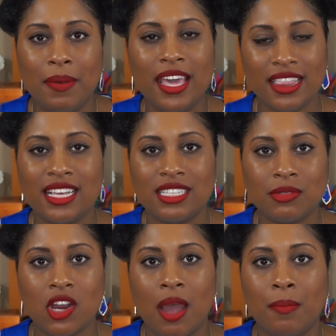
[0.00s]
hit that
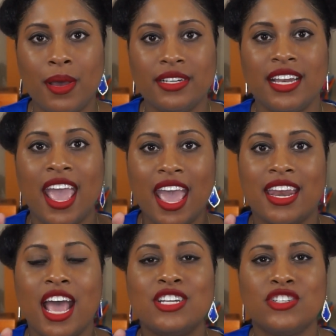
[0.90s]
subscribe button,
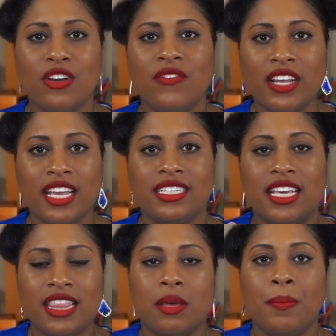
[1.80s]
and don't forget to
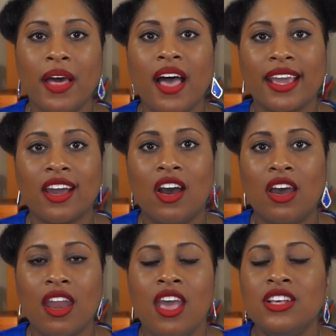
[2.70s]
hit the bell
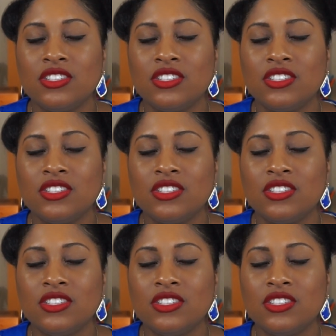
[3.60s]
icon